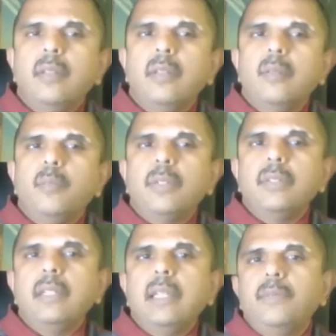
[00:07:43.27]

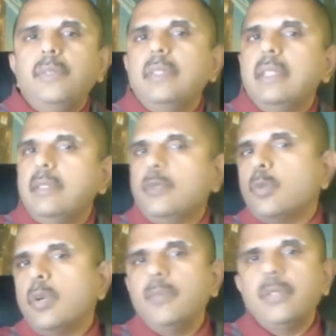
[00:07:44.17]
Personally, I feel that the
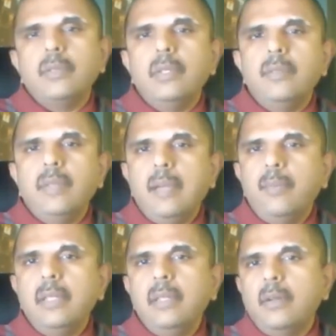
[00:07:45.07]
requirements to live
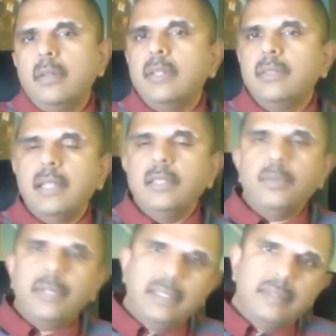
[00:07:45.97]
happily are
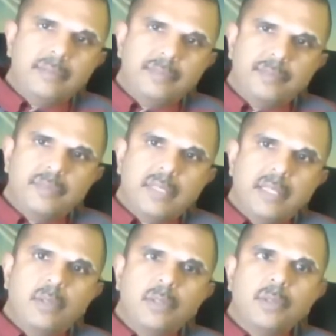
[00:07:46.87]
exaggerated,
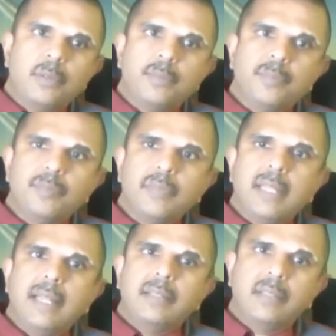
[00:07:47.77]
and also,
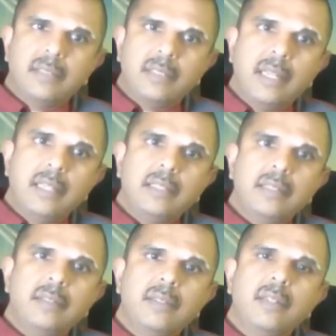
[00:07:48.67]
as a
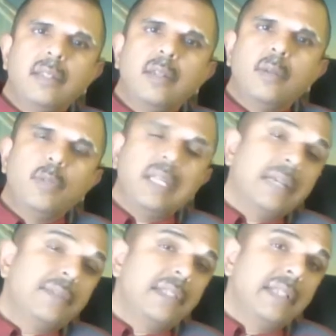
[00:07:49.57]
society, we
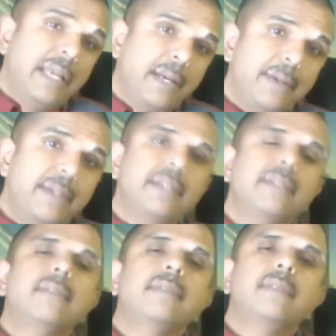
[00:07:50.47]
have inherited
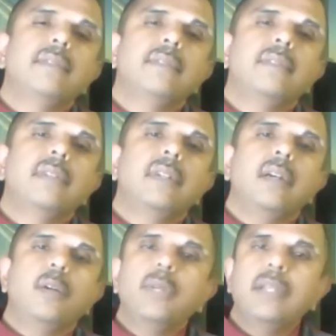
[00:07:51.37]

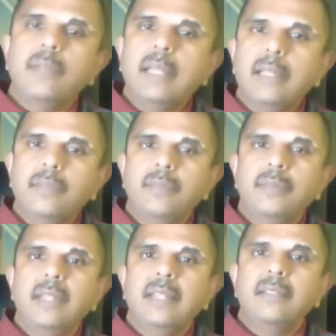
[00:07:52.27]
a way of life
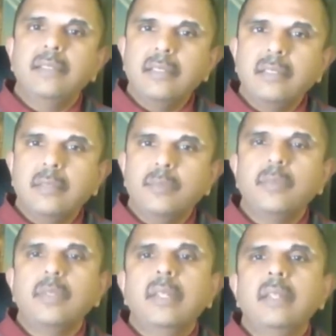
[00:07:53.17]
and a system
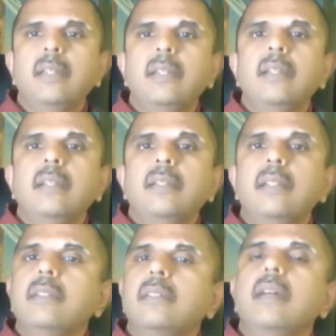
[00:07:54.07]
that
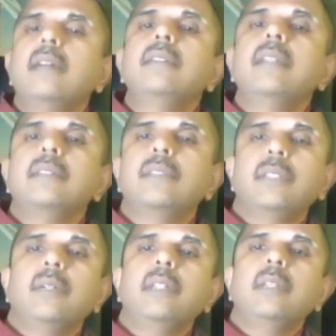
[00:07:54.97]
is
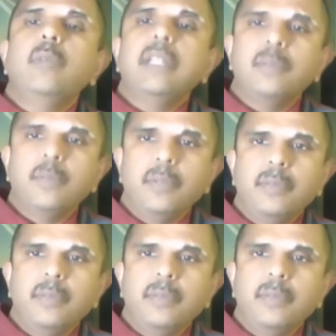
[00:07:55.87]
unnecessarily wasteful